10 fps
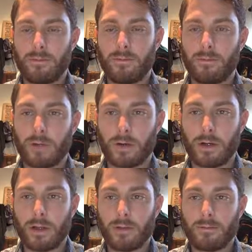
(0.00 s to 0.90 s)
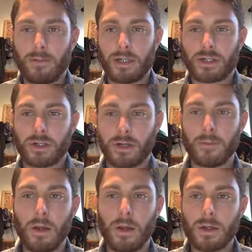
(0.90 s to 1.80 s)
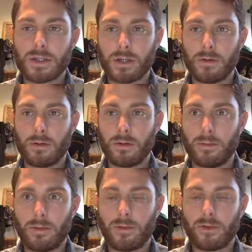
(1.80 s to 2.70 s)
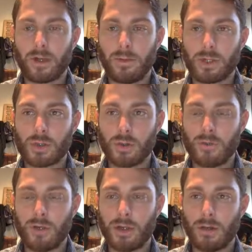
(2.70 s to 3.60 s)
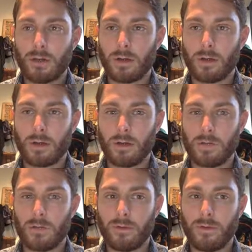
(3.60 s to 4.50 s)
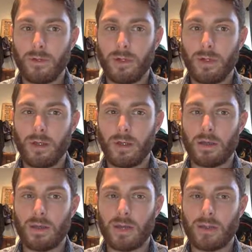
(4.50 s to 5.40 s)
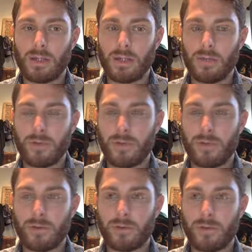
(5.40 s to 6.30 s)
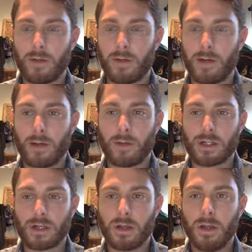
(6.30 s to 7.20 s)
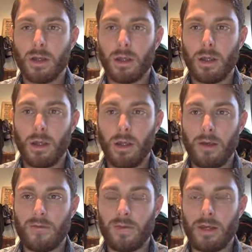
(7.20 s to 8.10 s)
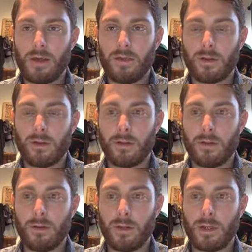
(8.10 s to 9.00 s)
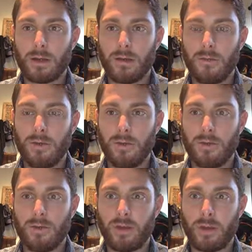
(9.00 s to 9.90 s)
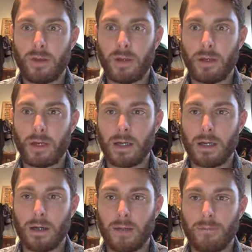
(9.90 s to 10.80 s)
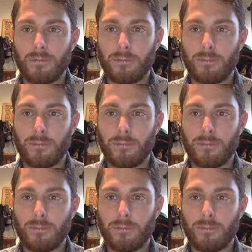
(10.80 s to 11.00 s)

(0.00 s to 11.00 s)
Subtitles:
recording lecture here. So this is going to be a short video going over the assignment sheet for your first graded writing project. If it's a little bit confusing, that's